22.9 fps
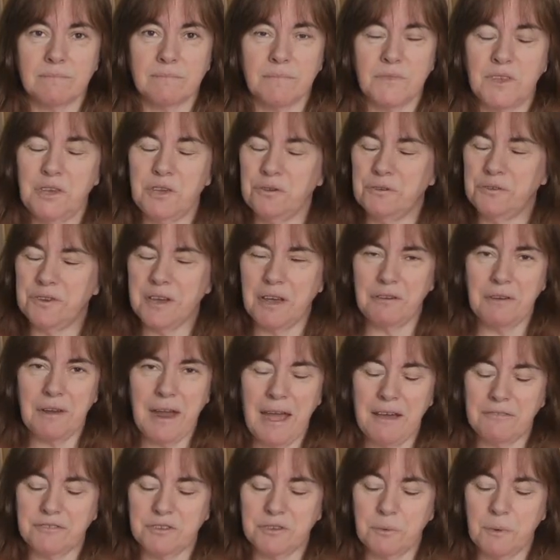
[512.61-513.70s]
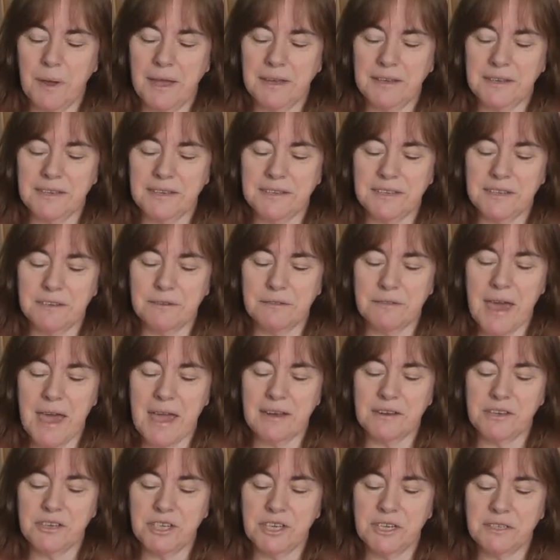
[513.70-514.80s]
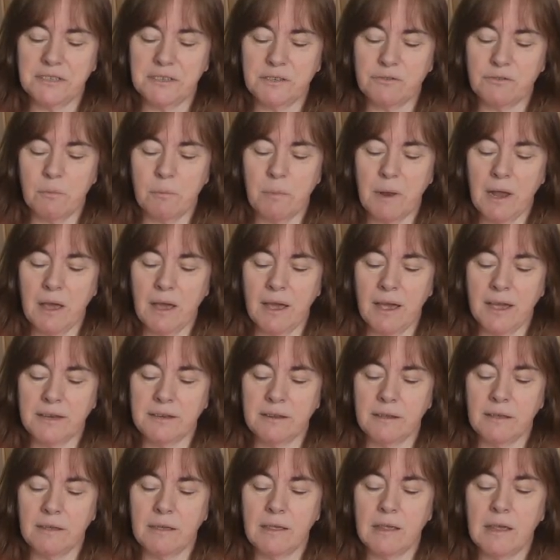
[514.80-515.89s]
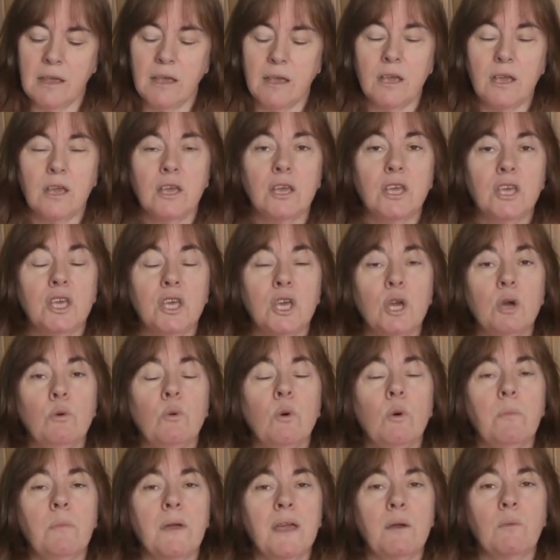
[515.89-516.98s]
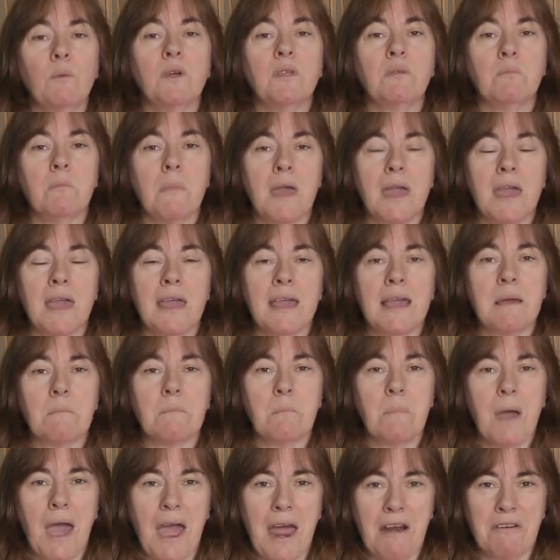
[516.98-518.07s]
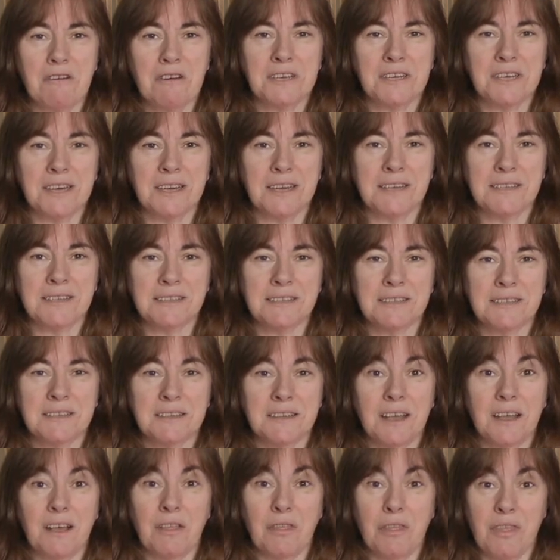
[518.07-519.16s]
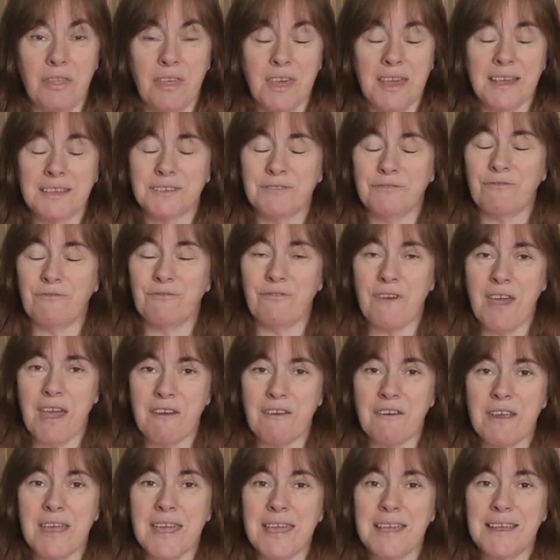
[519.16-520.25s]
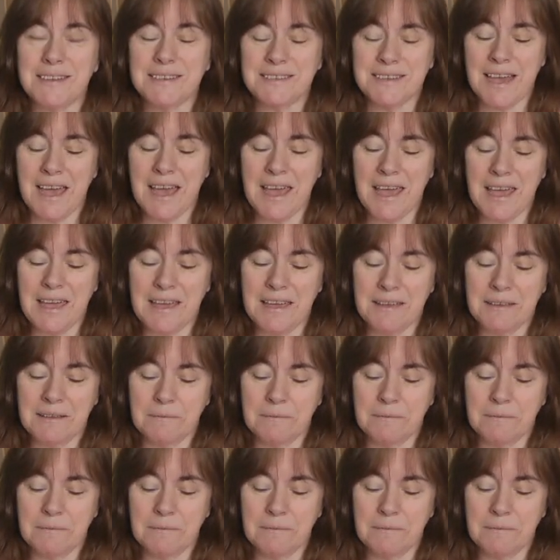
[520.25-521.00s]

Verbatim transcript: You don't have to wait until then, Jesus replied. You will be with me in paradise this very day.